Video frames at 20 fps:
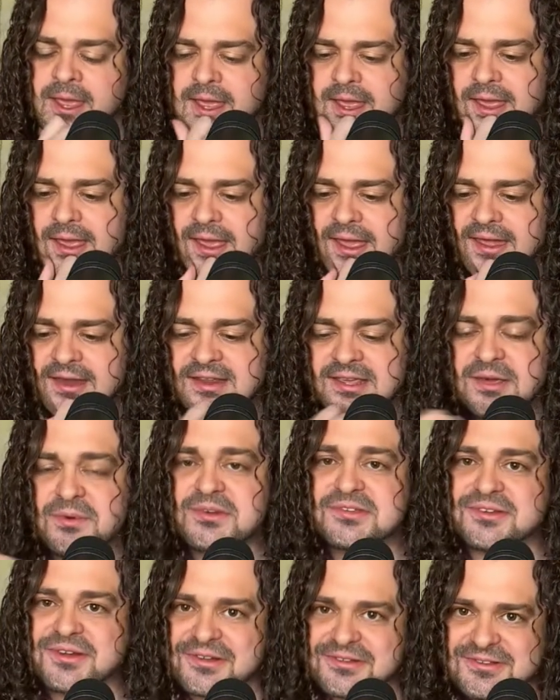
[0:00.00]
And he
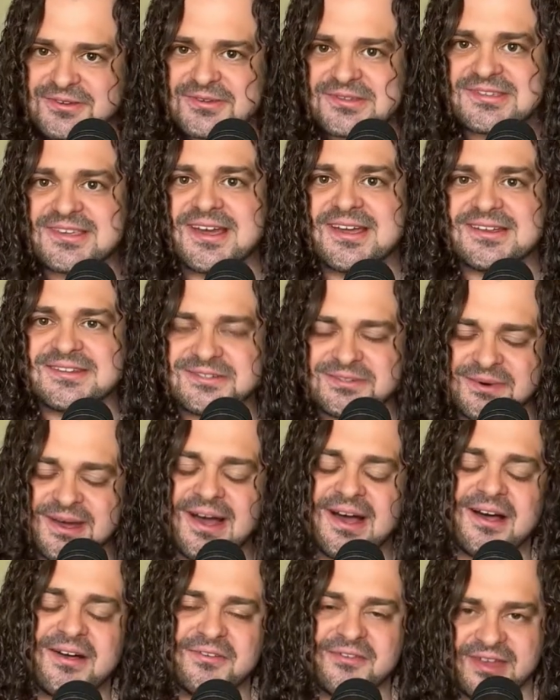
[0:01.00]
was also said to
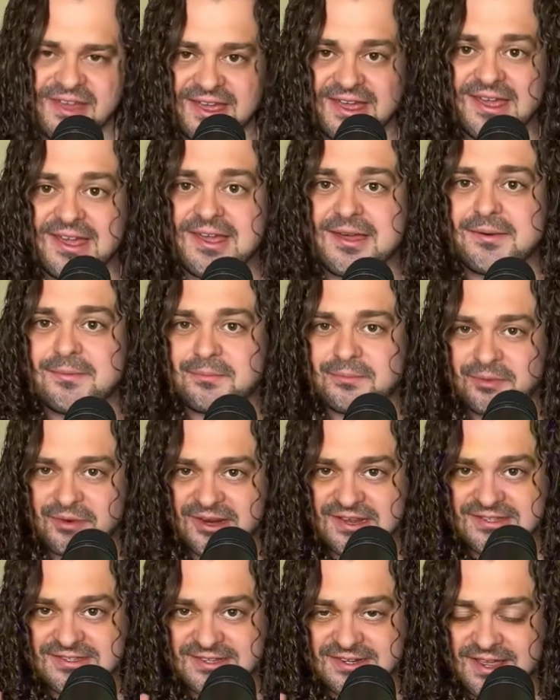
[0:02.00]
have a
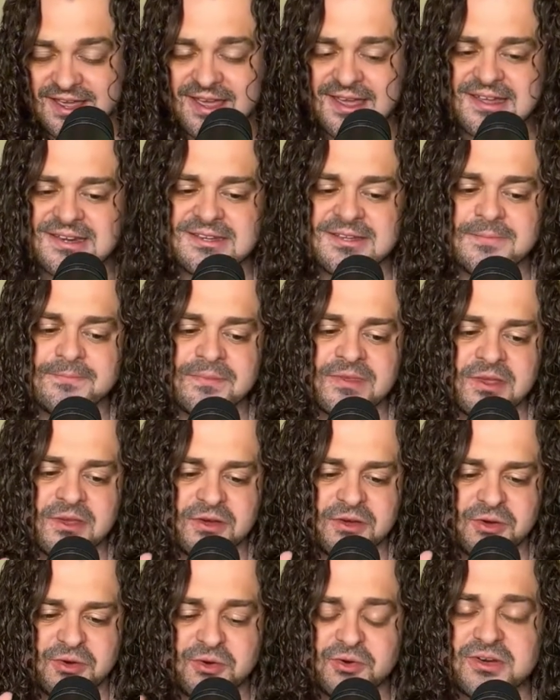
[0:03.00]
brazen head
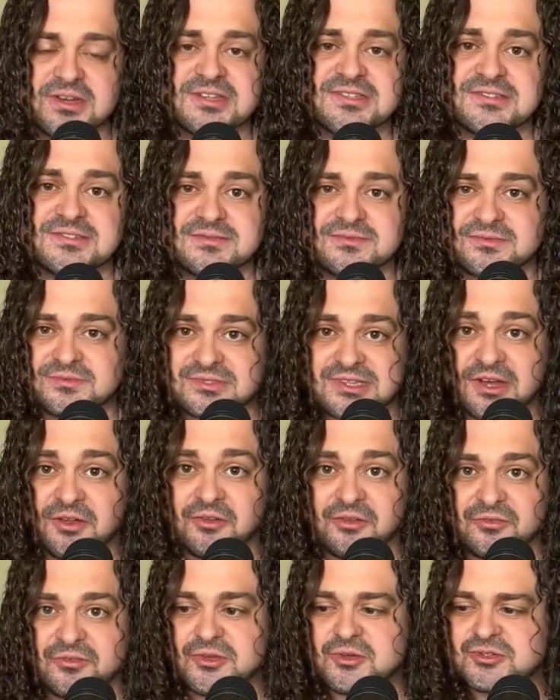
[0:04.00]
who could tell
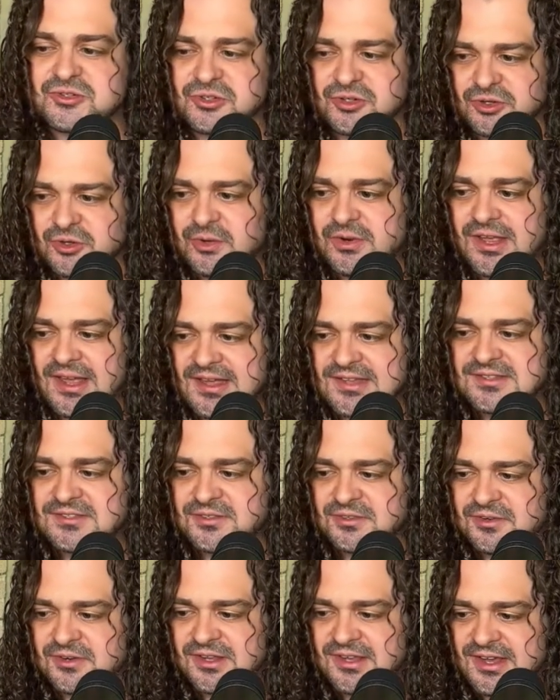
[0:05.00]
the future, who would
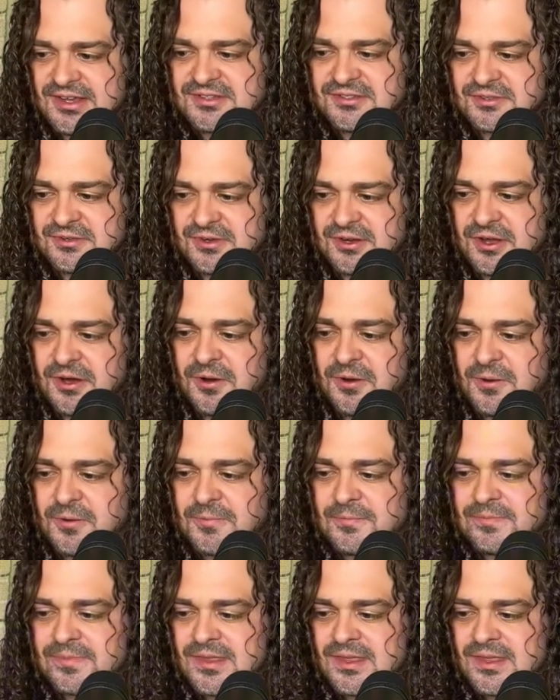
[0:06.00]
answer yes or no.